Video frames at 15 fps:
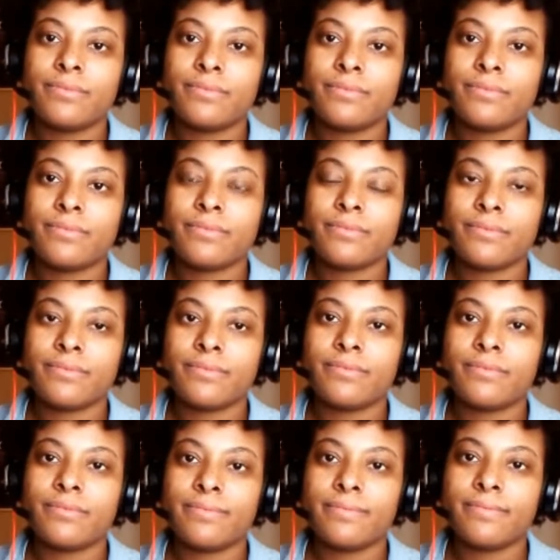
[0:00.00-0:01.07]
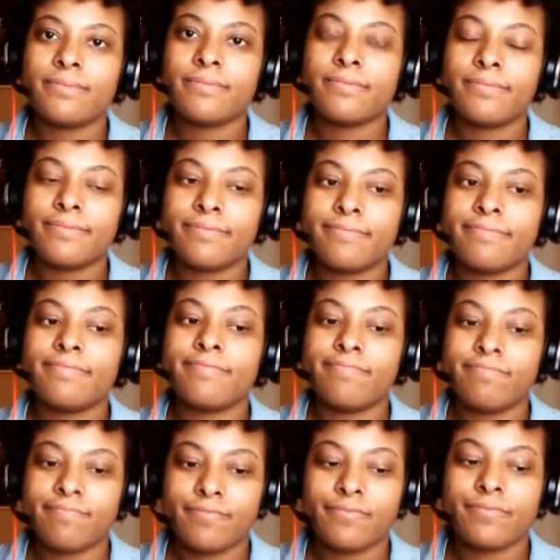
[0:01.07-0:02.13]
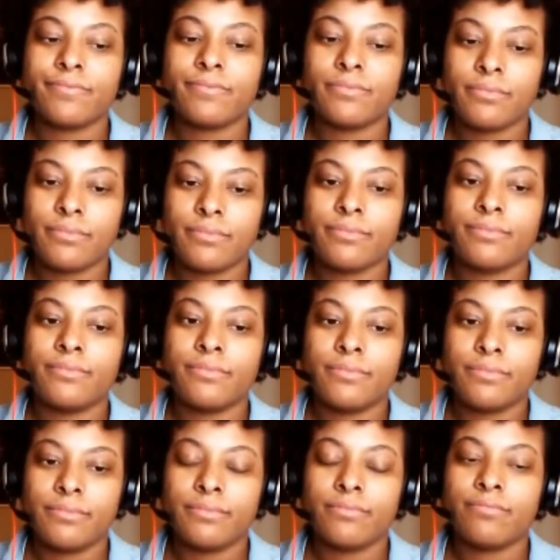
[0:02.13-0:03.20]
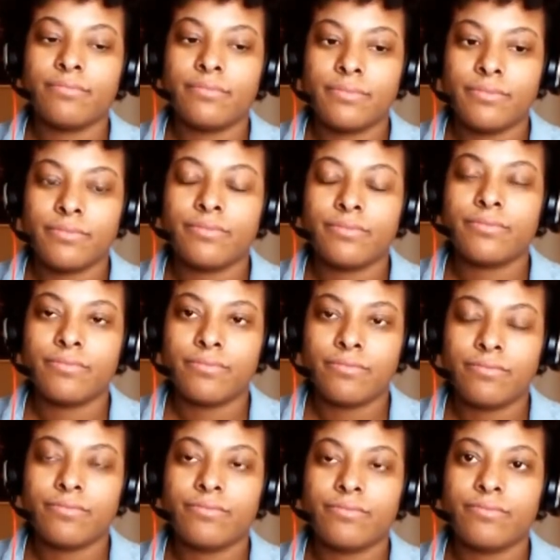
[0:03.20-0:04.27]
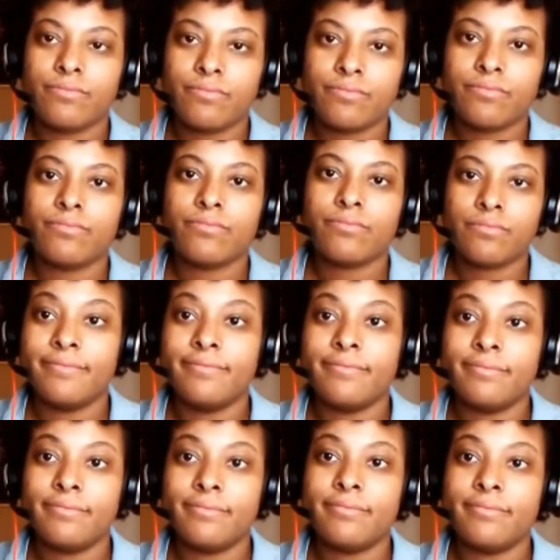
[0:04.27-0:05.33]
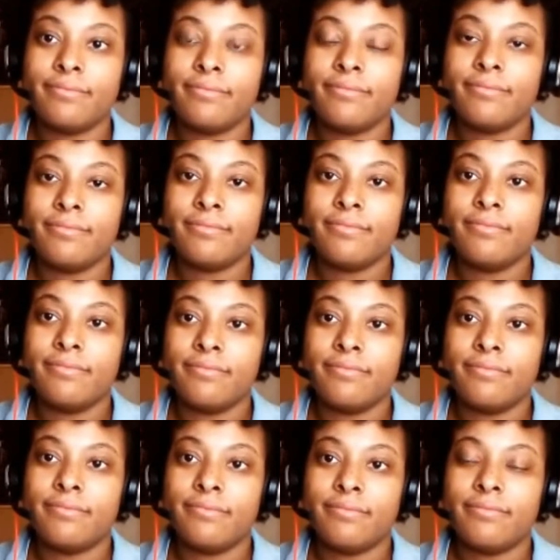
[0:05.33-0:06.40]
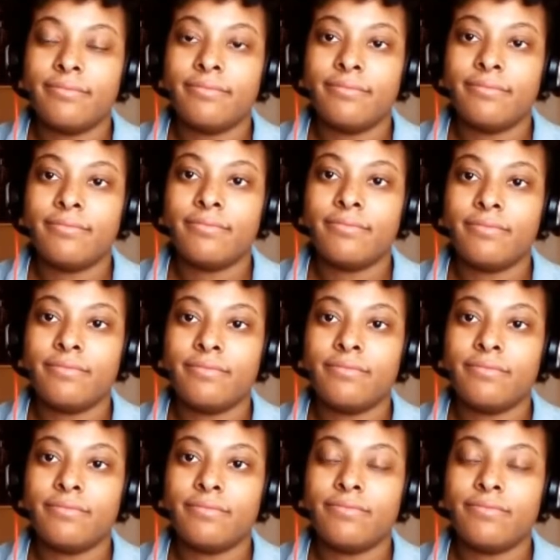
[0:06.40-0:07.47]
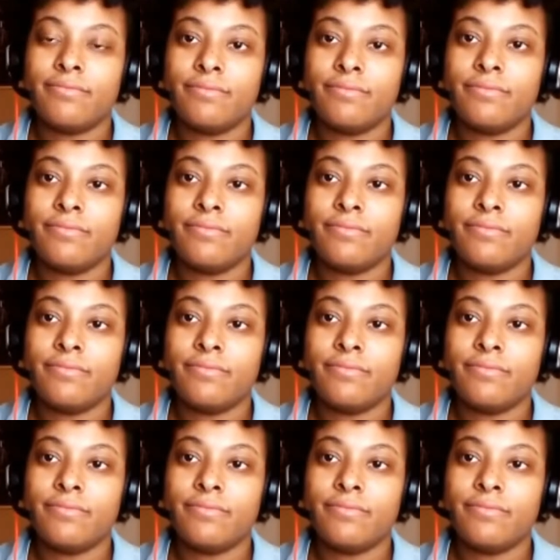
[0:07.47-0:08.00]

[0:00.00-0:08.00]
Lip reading: (not speaking)